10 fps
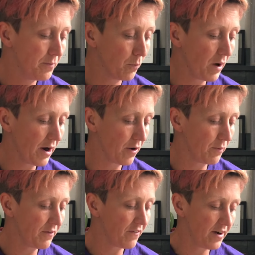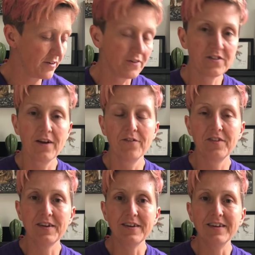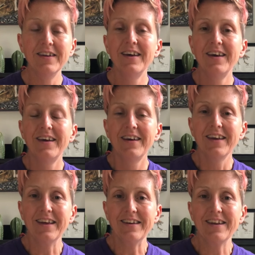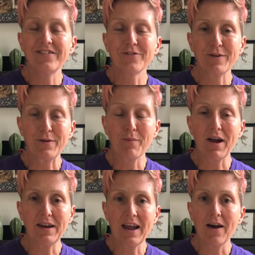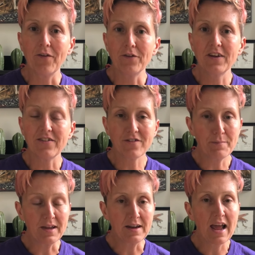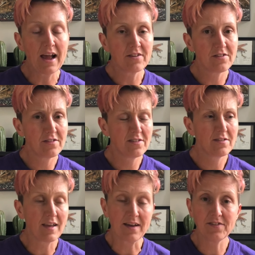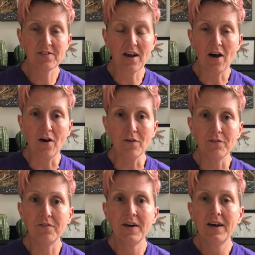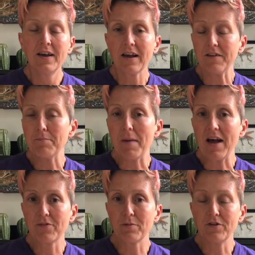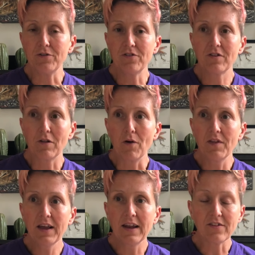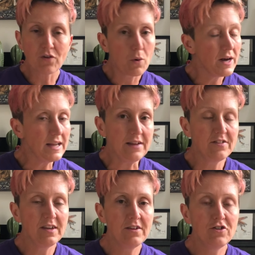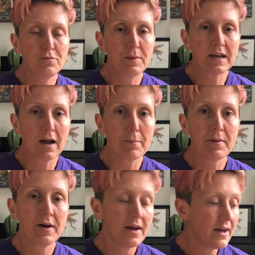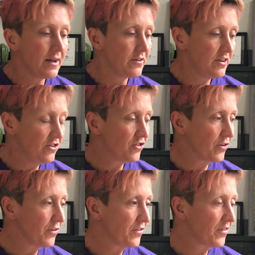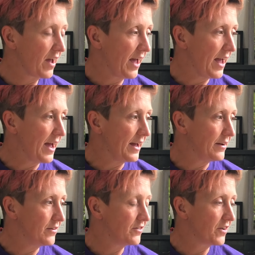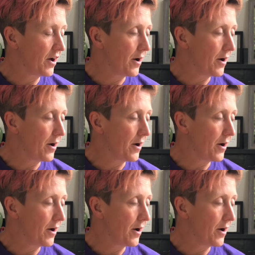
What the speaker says: Where we find ourselves in history right now, there tends to be an excess of kind of mass-produced clothing, and it's quite easy to pick up t-shirts and